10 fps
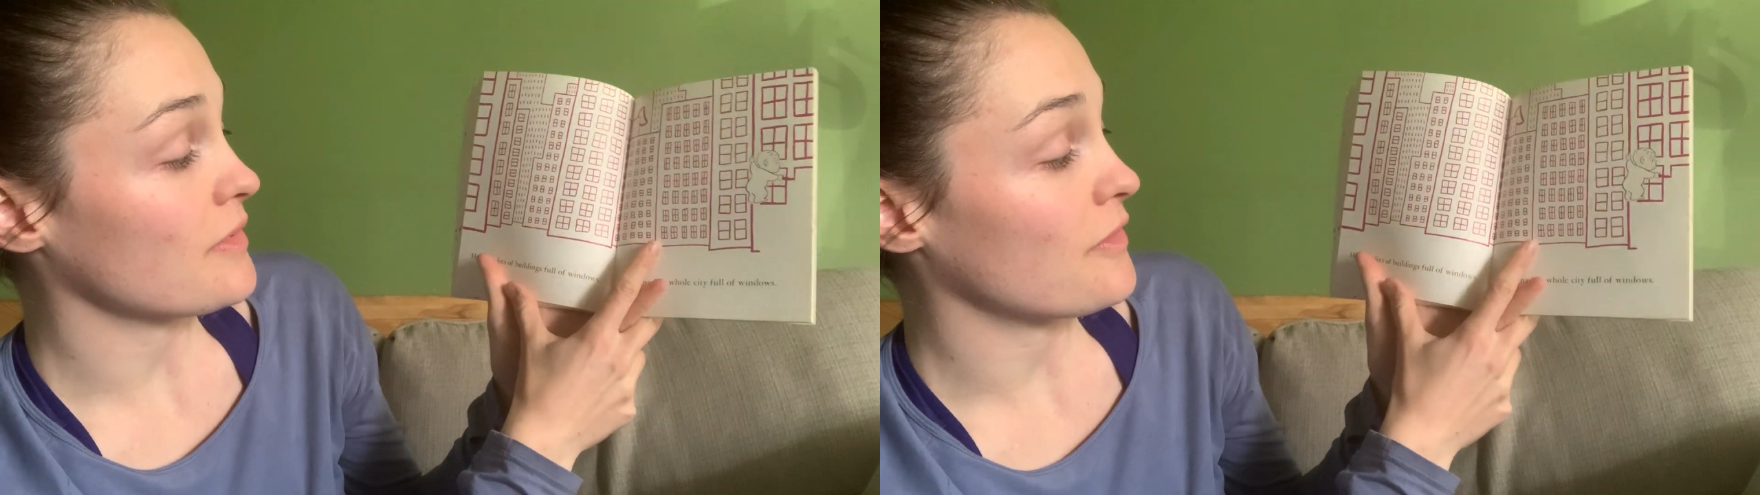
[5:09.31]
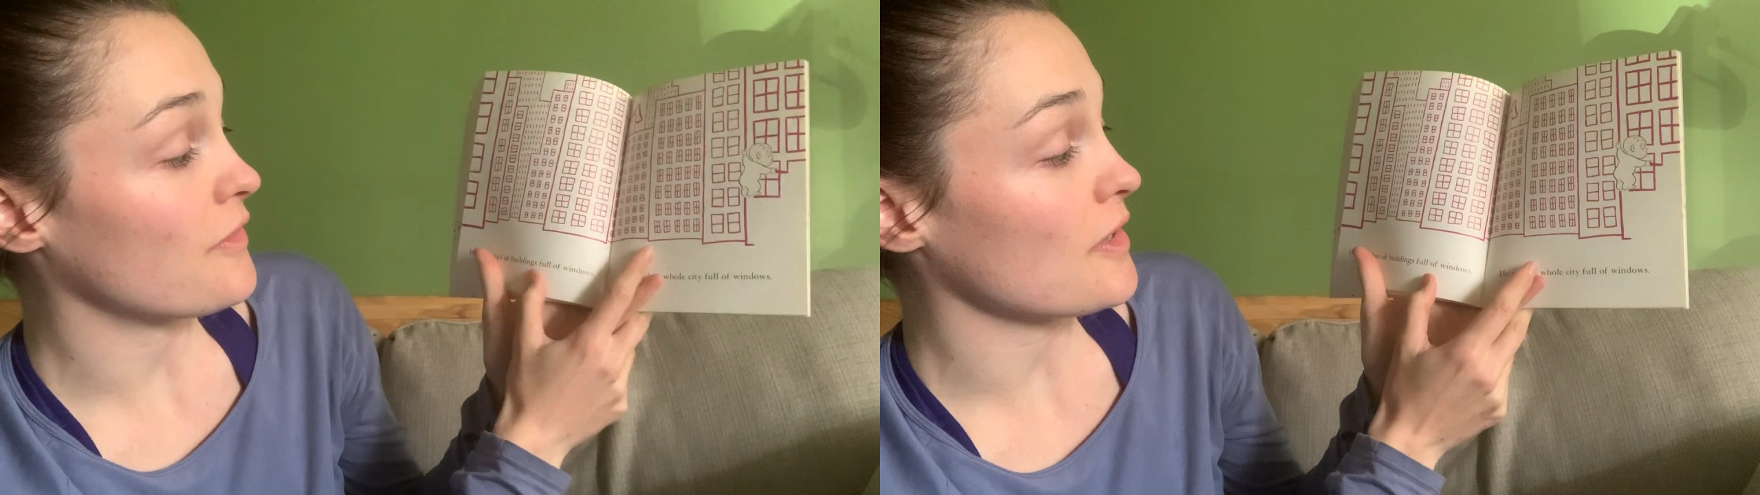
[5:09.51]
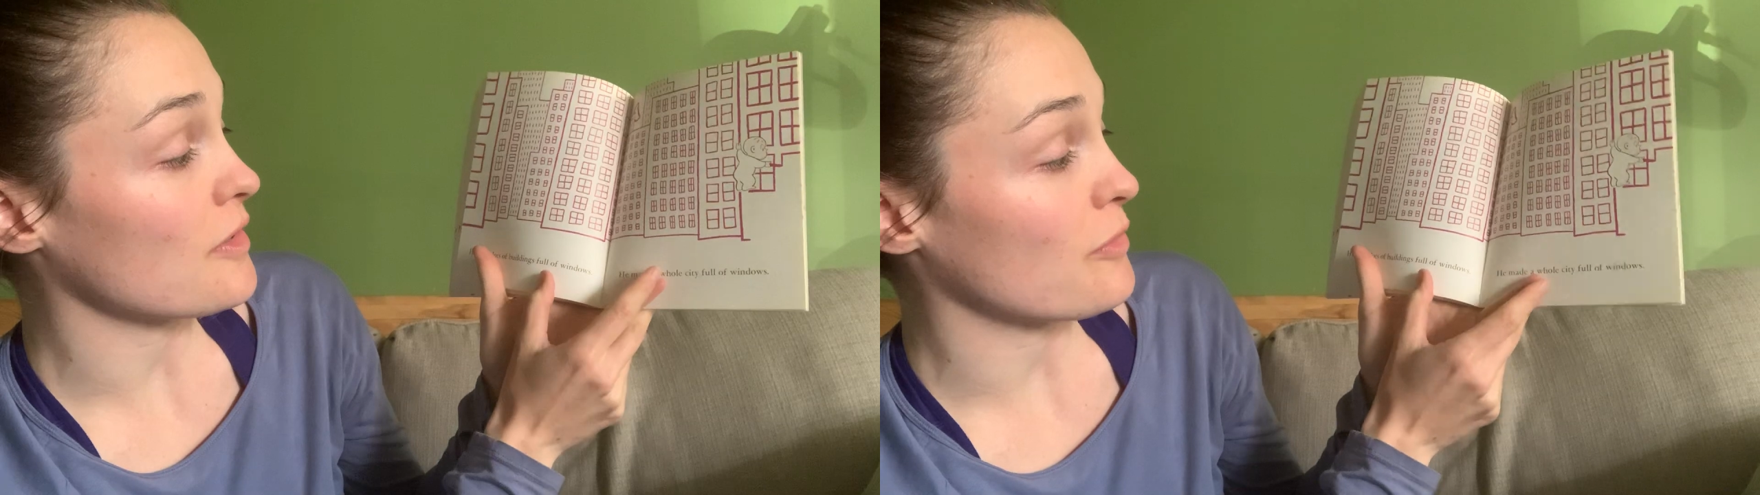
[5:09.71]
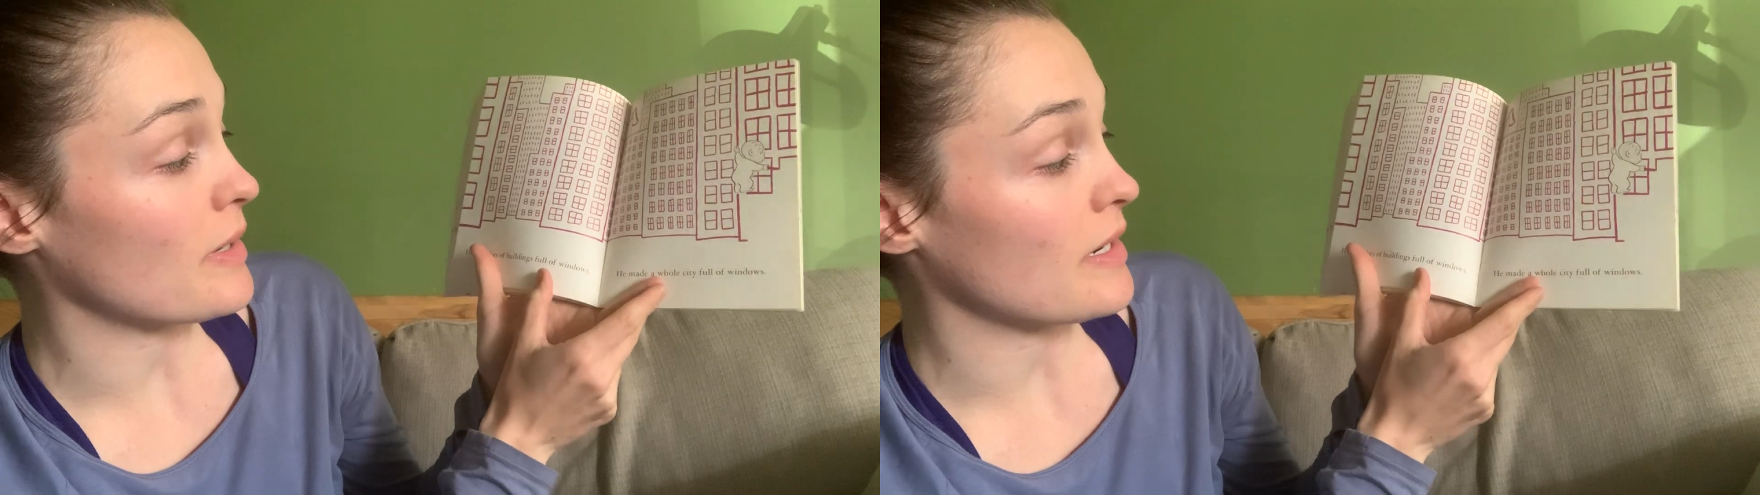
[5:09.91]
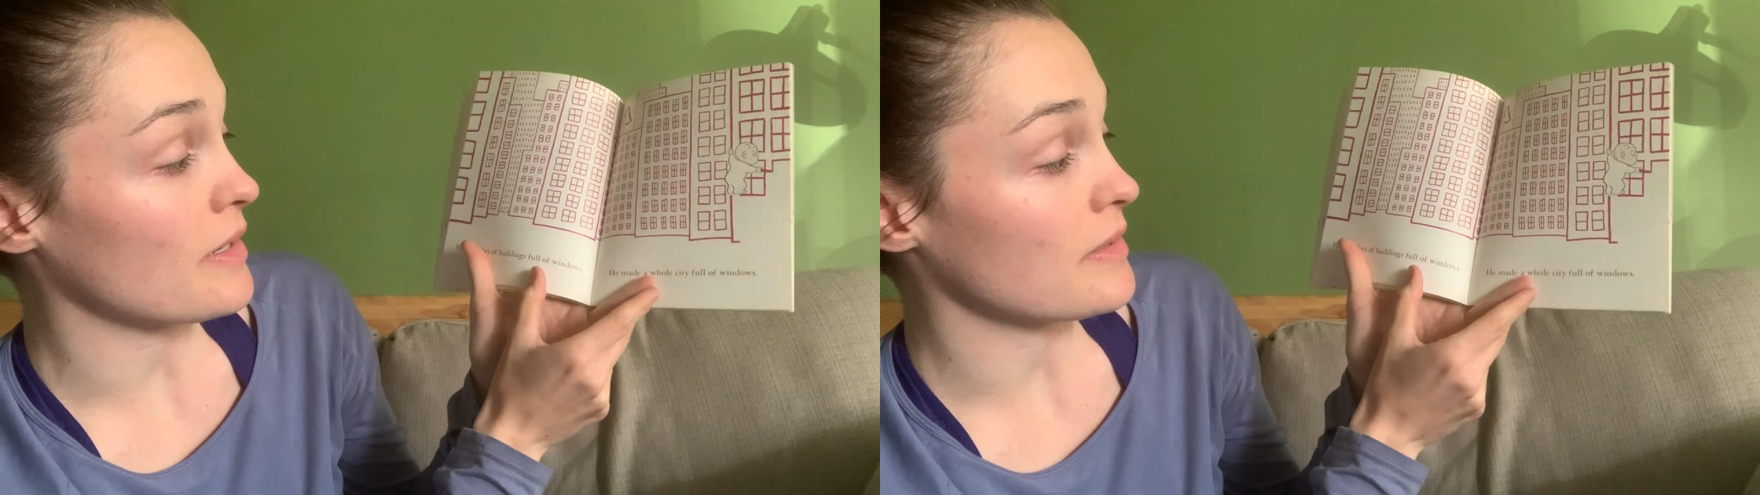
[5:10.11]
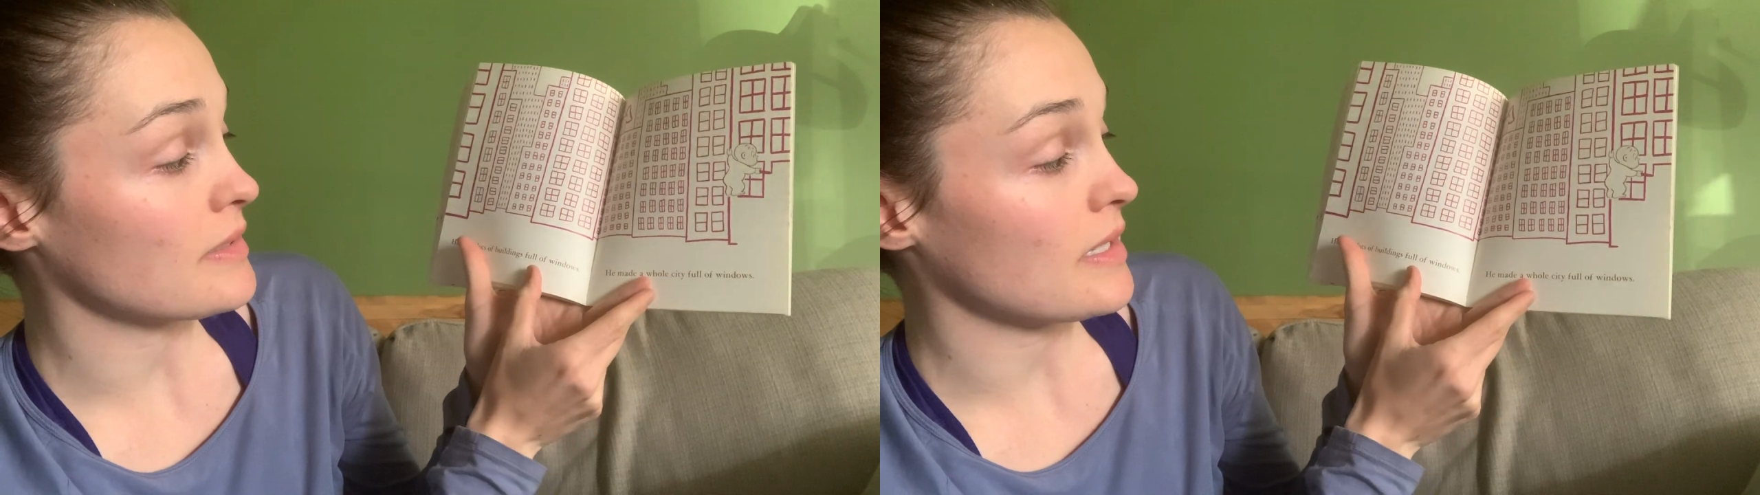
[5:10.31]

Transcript: full of windows.